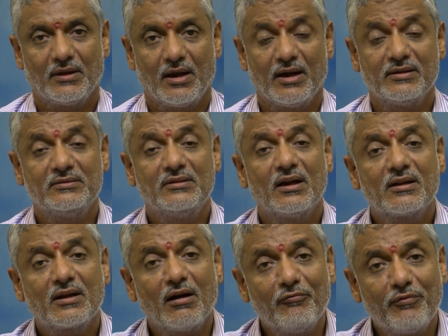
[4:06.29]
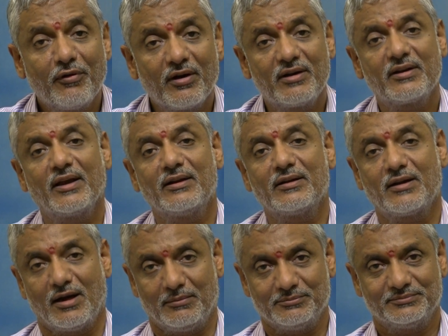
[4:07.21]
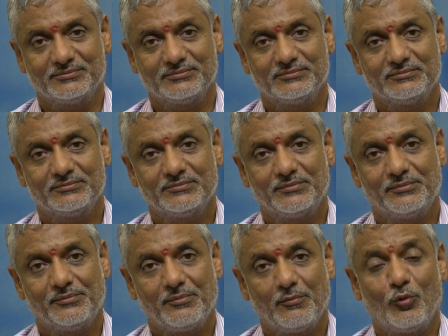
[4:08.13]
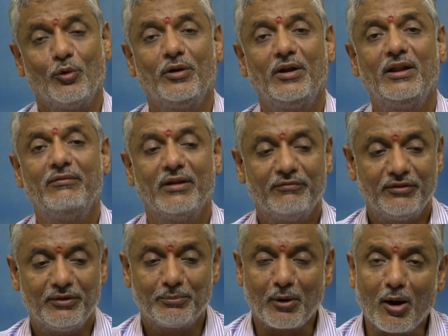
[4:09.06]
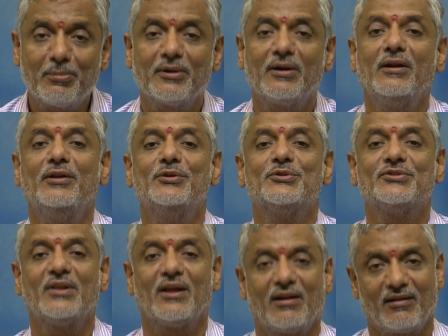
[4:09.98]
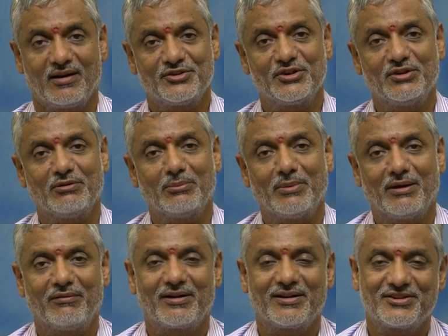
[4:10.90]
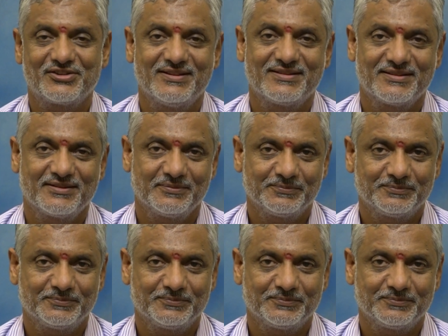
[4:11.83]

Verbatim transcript: And that comfort can come only when we properly use the knowledge given by our rishis.